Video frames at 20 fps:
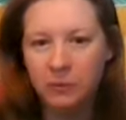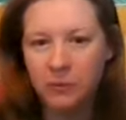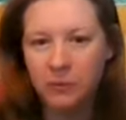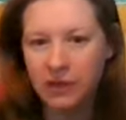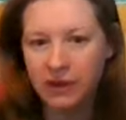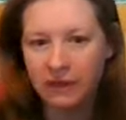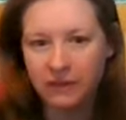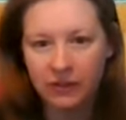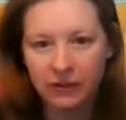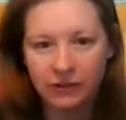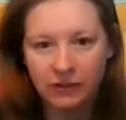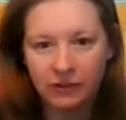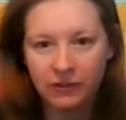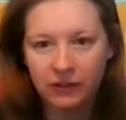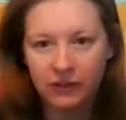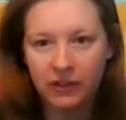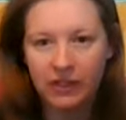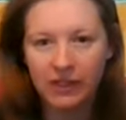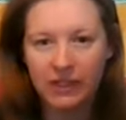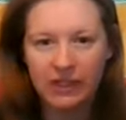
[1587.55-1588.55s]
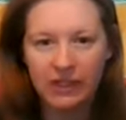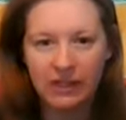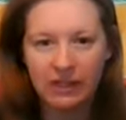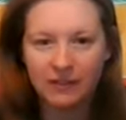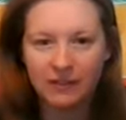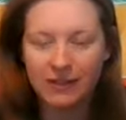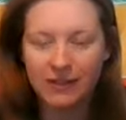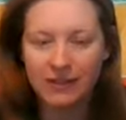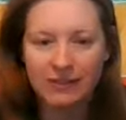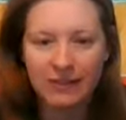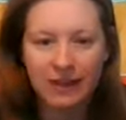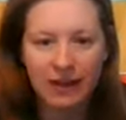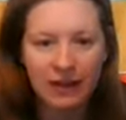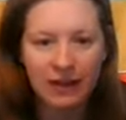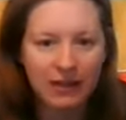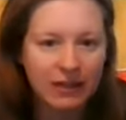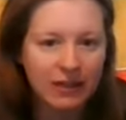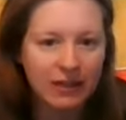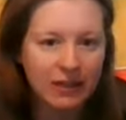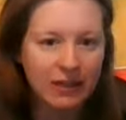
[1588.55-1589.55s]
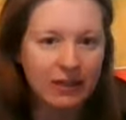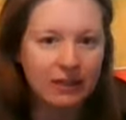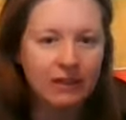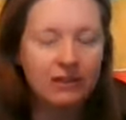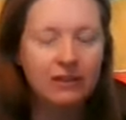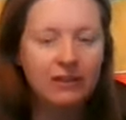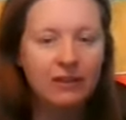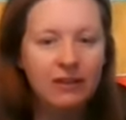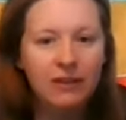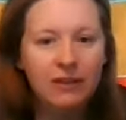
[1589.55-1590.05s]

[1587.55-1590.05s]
whenever you feel any kind of anxiety